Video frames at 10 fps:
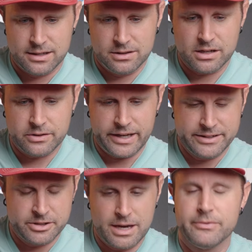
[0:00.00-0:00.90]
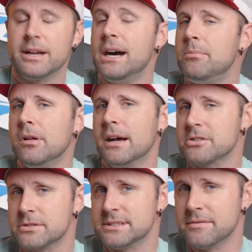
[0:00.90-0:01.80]
Luckily, I do have a couple
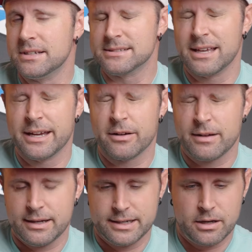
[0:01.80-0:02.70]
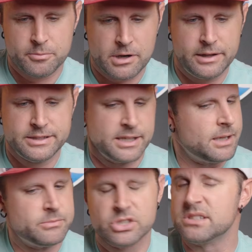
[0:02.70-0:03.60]
extras of these laying around, and I'll probably end
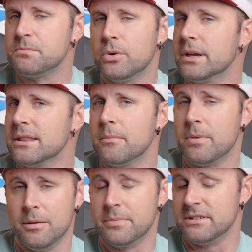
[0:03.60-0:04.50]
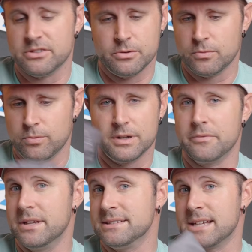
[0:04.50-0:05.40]
up just putting the pump into one
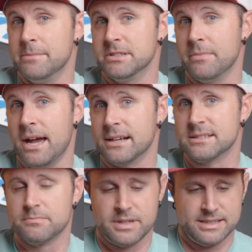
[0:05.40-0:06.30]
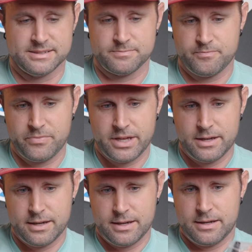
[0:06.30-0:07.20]
of these types of bags because,
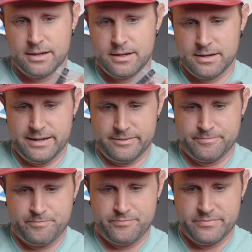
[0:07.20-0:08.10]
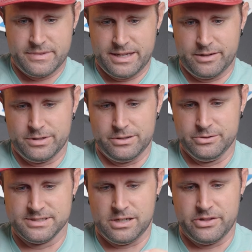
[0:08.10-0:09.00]
you know, I don't want to
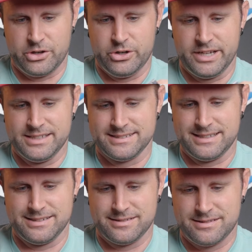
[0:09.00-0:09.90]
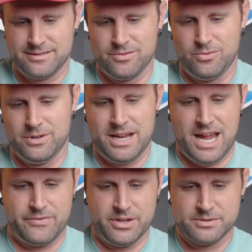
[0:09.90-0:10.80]
lose all the goodies and what
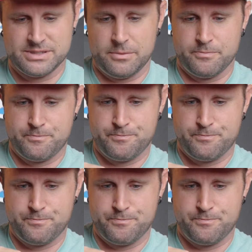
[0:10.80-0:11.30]
have you, so